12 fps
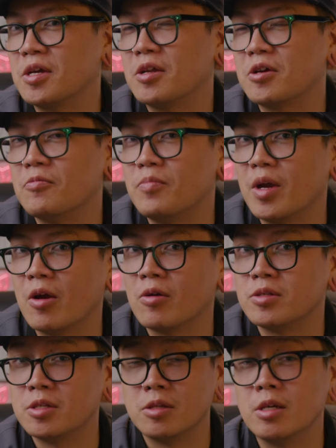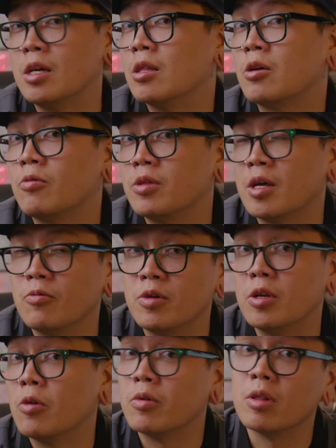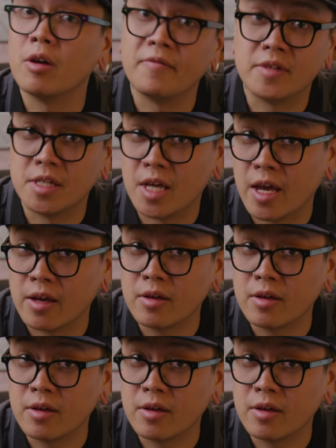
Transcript: going to compare to the e-liquid that we know and love today?